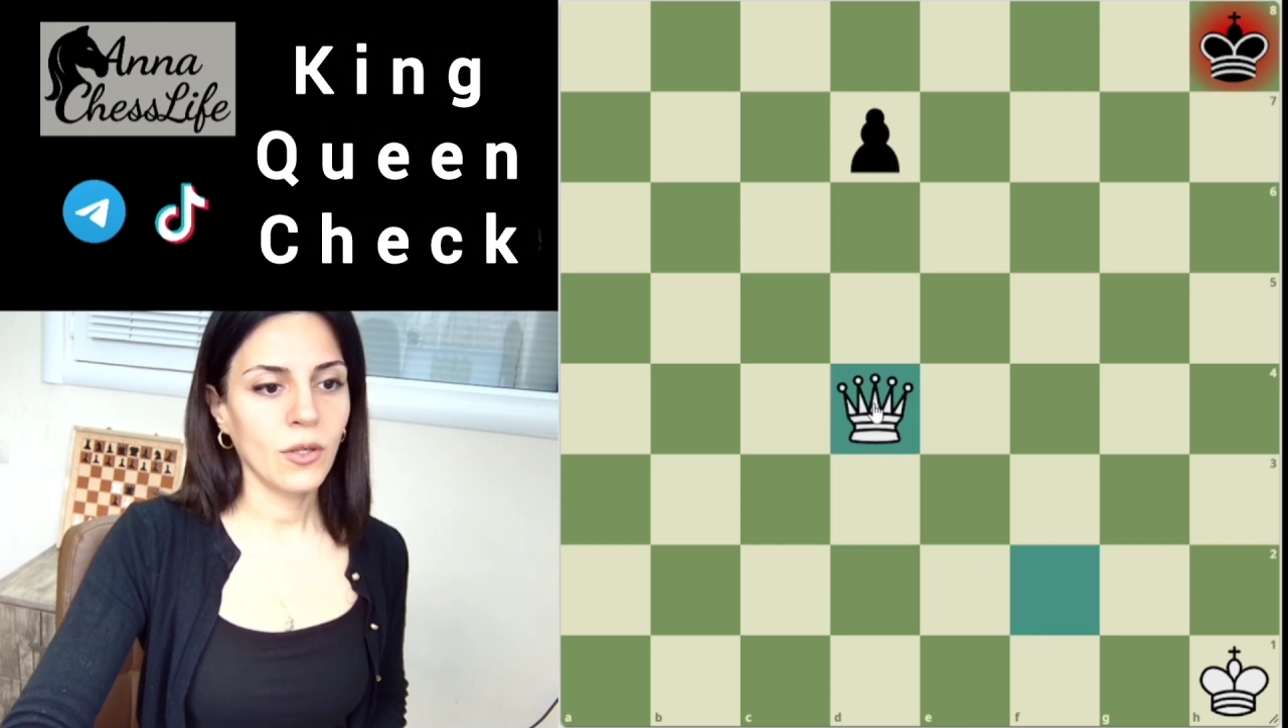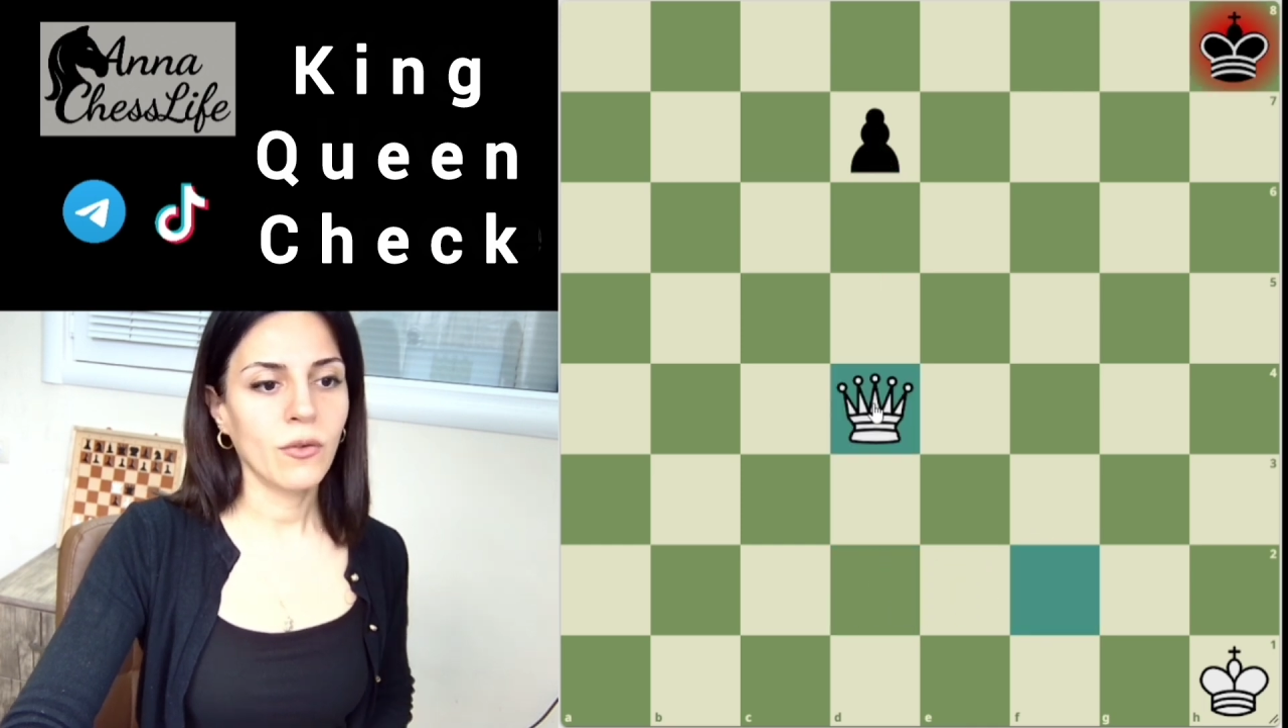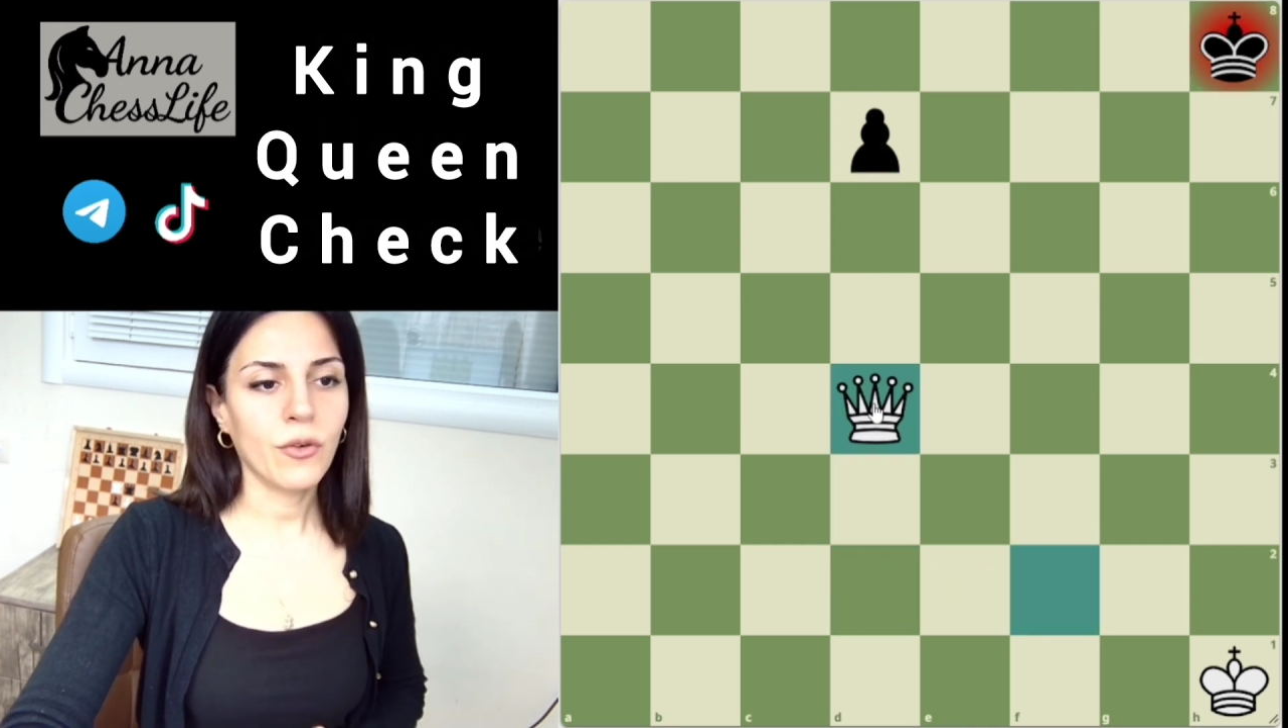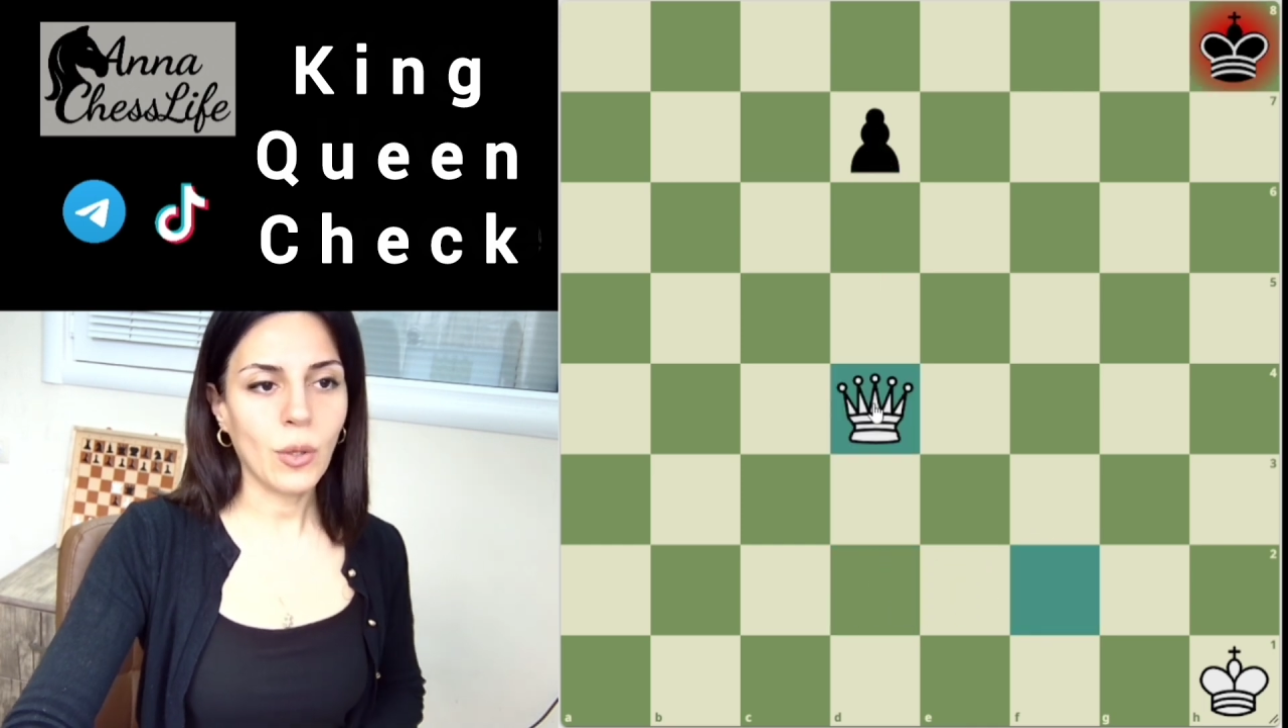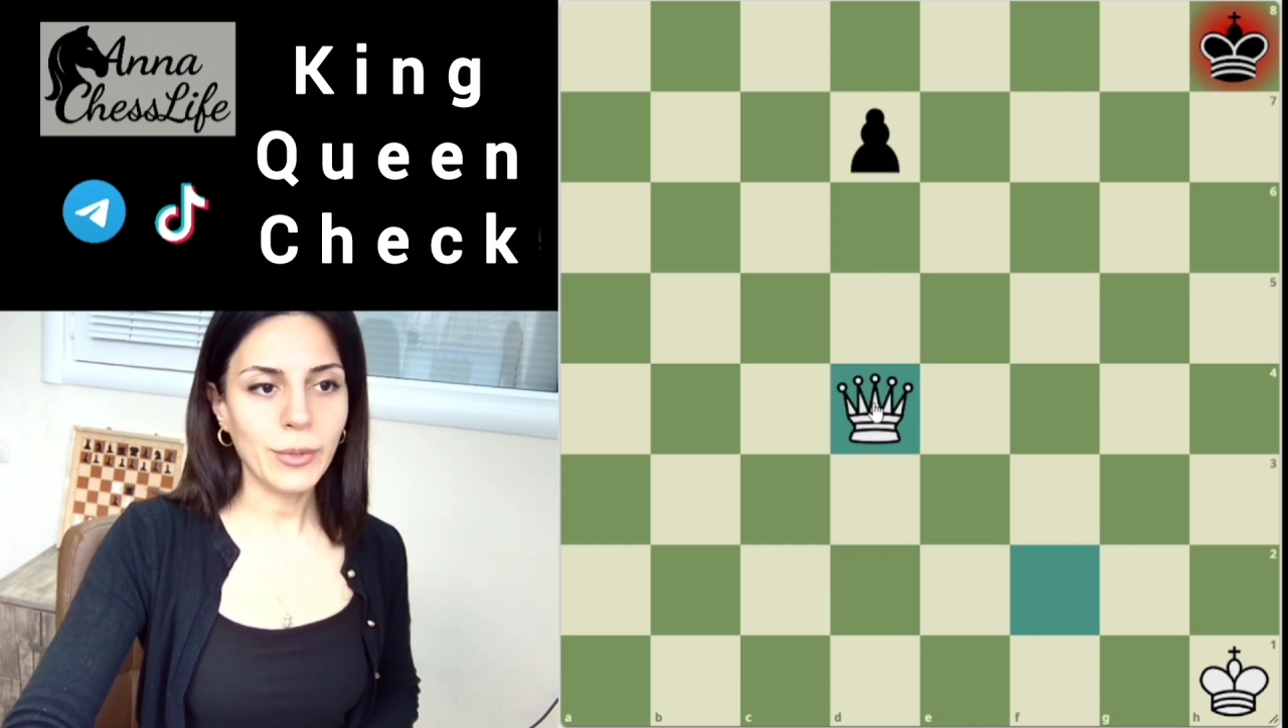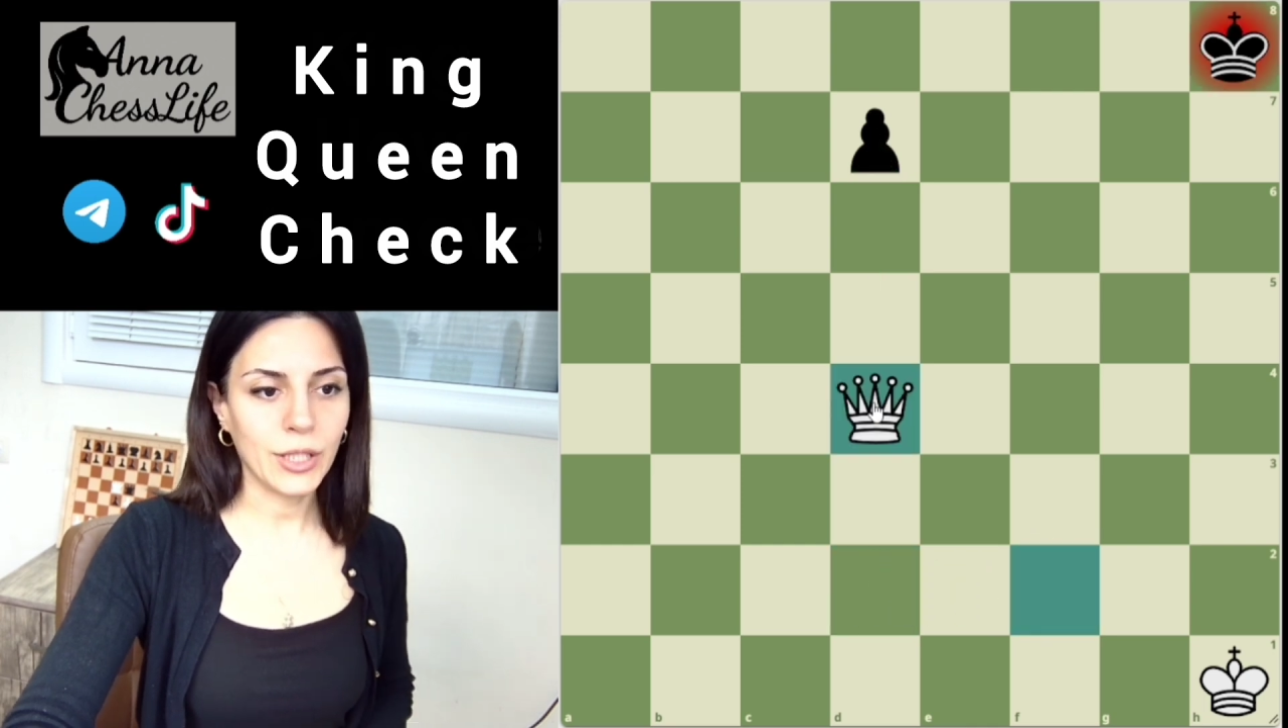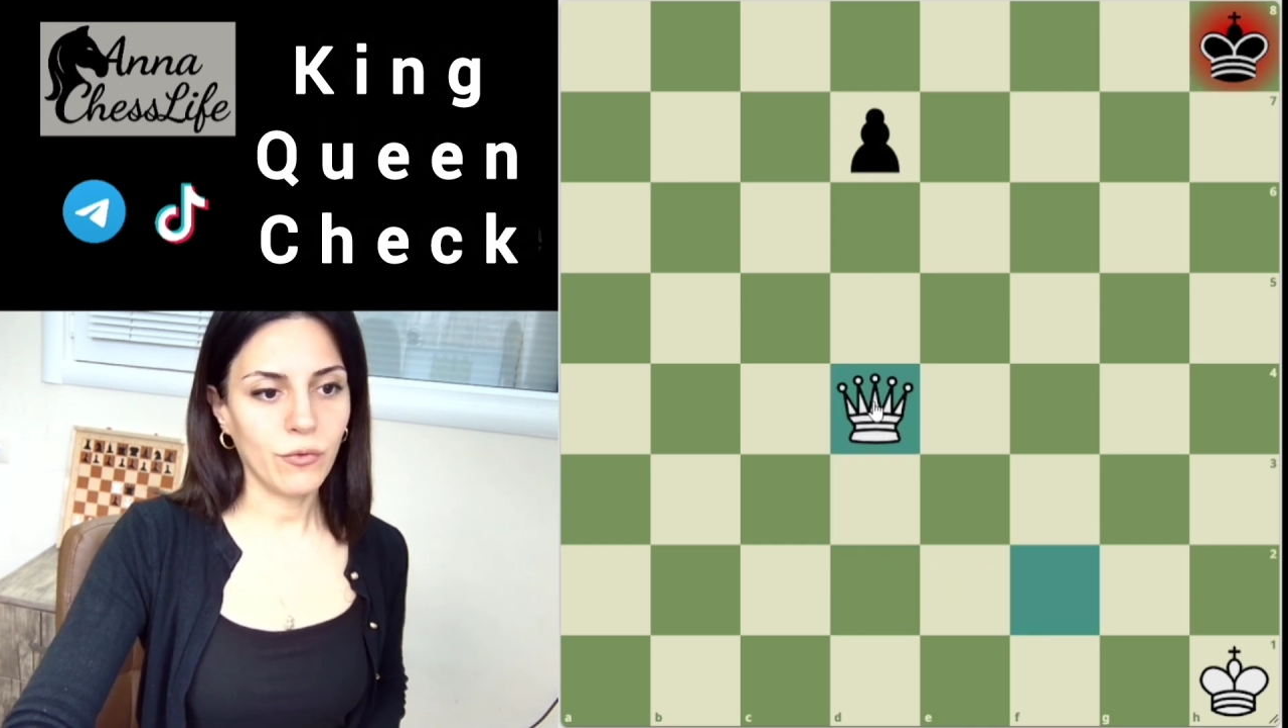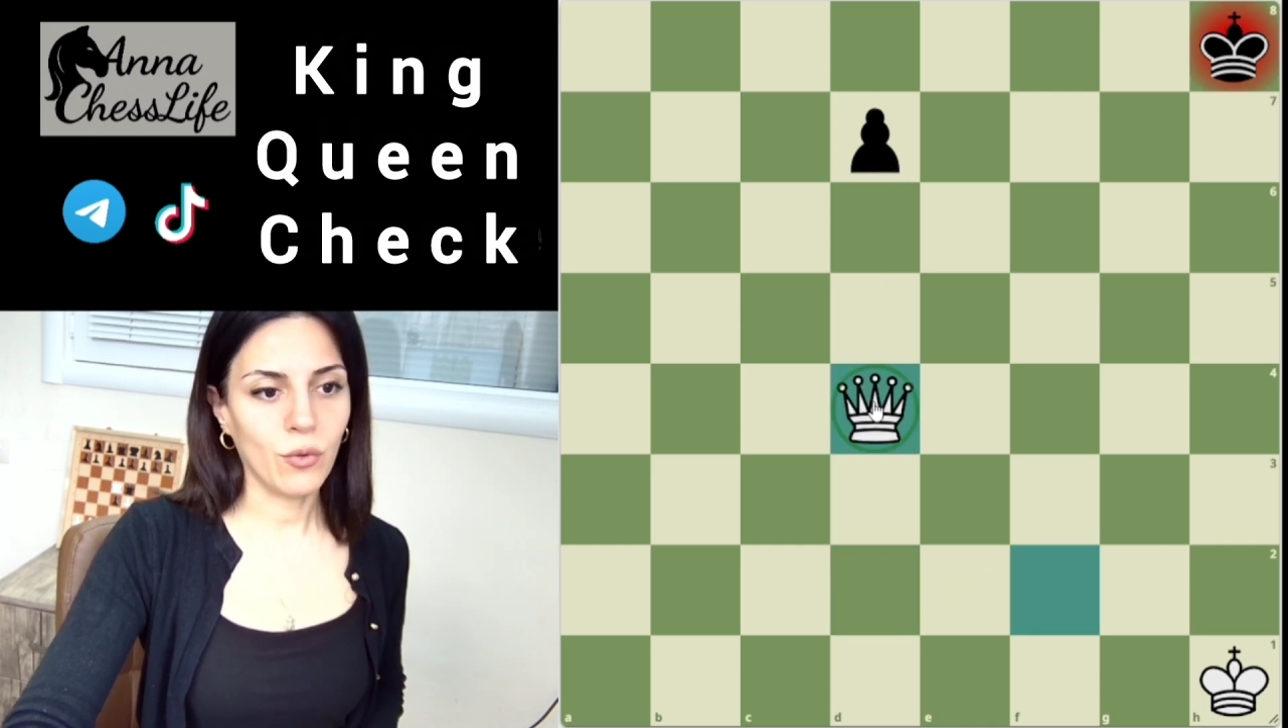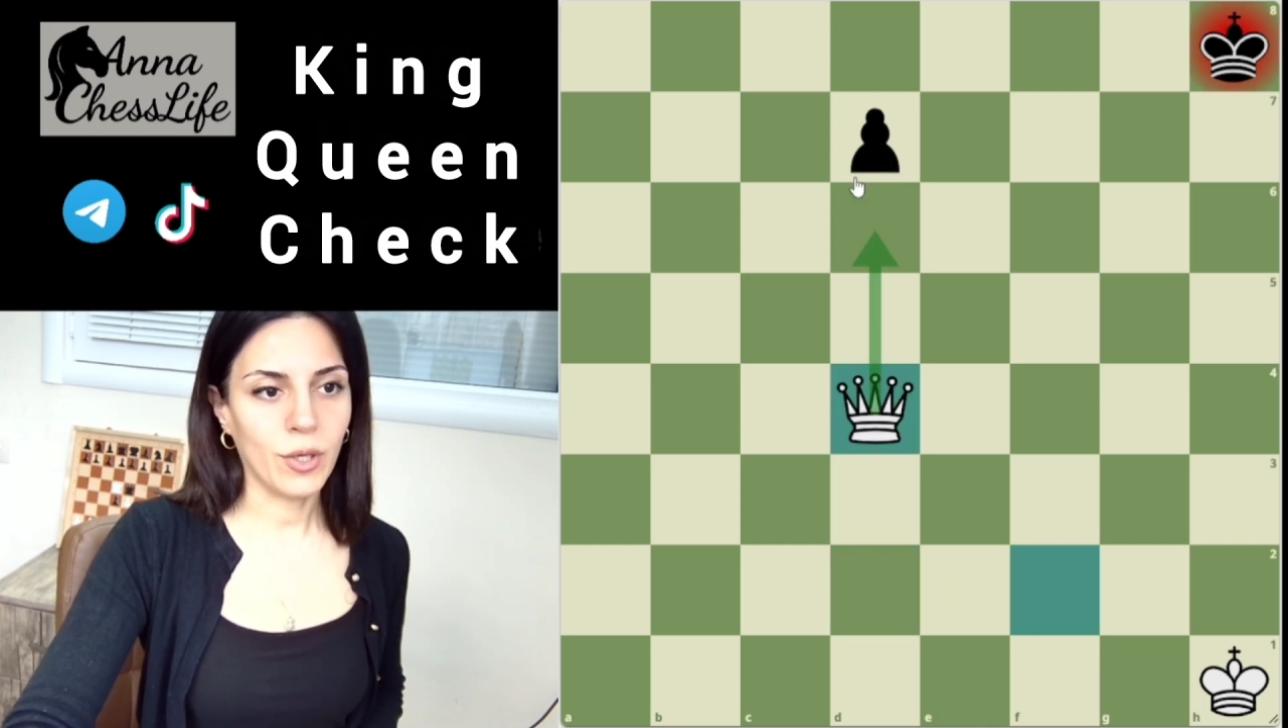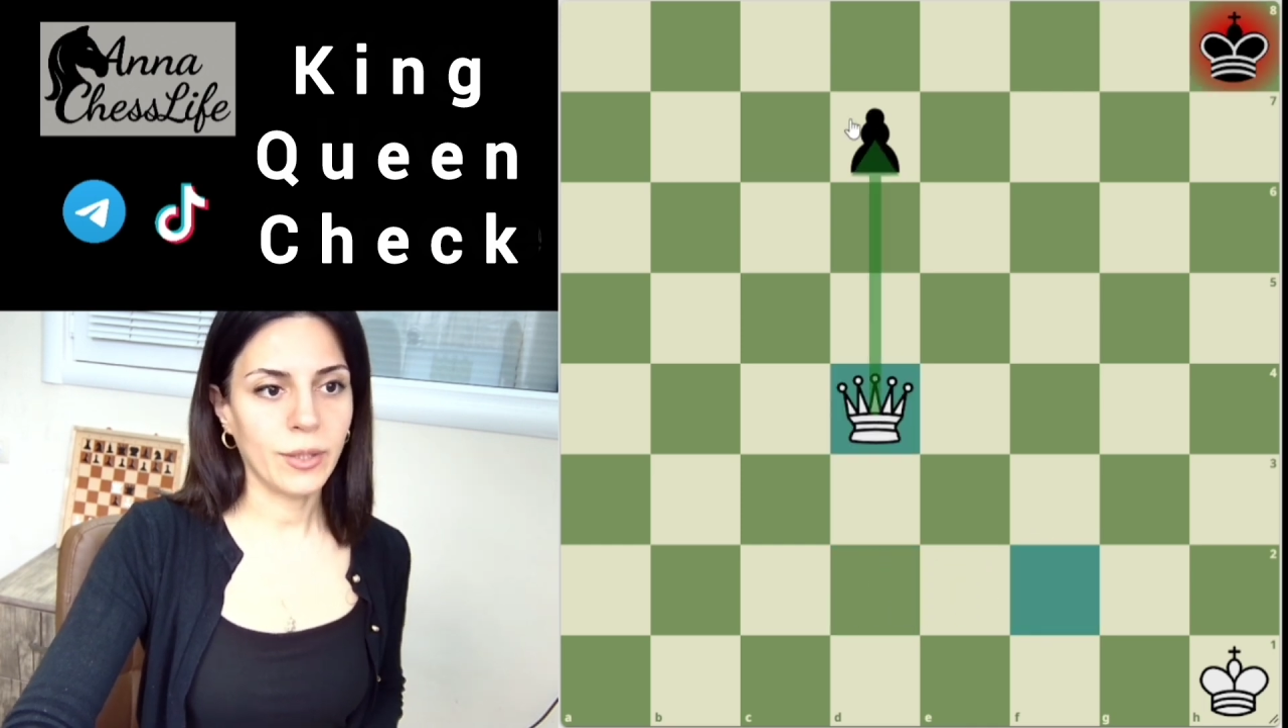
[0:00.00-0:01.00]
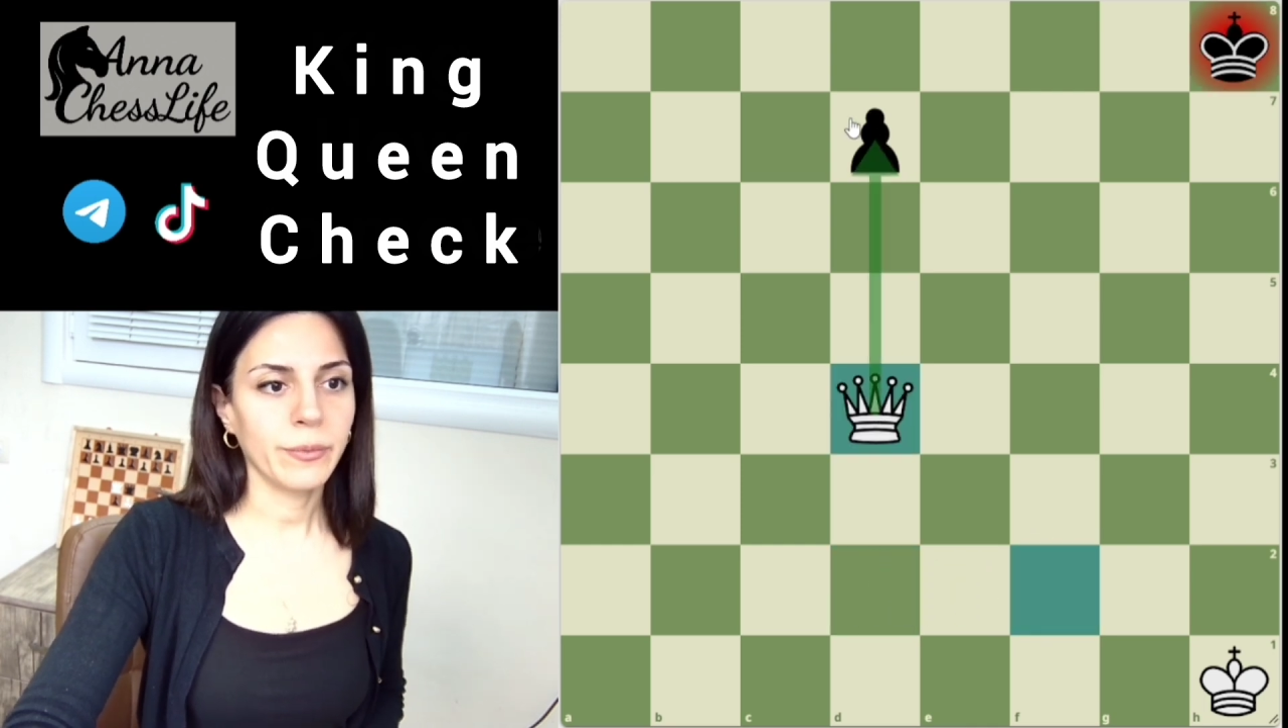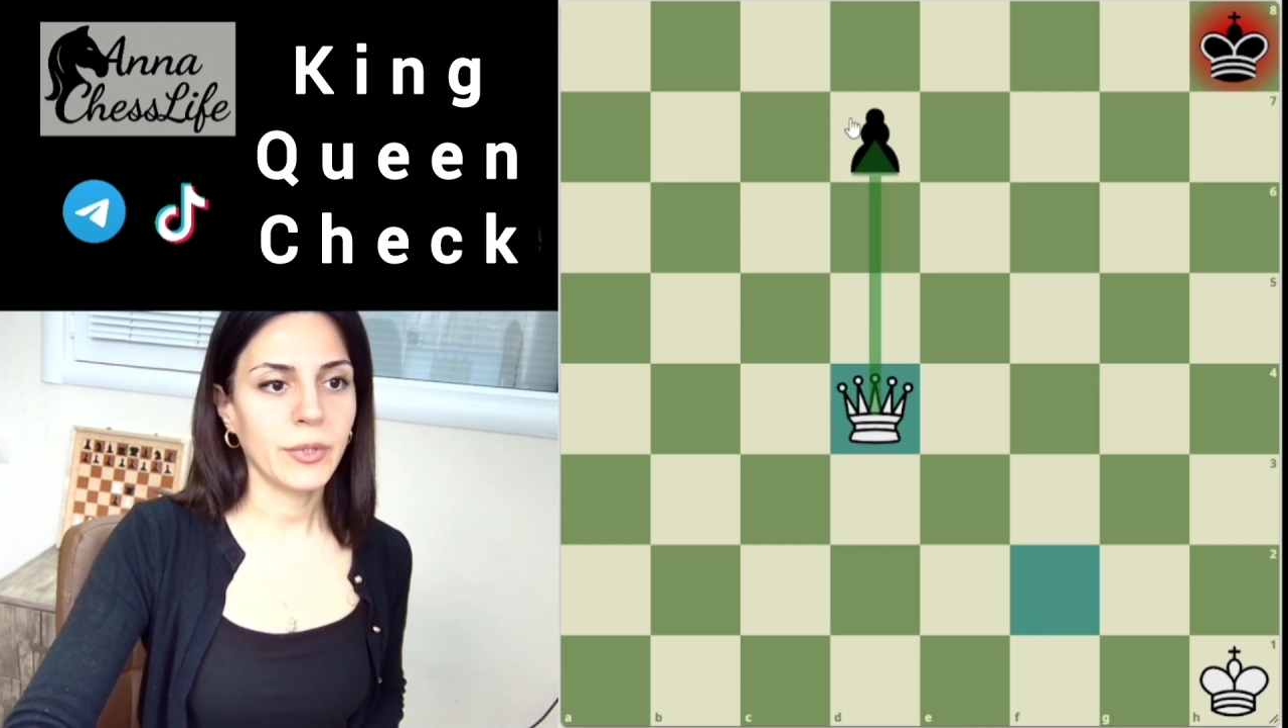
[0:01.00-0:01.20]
From d4,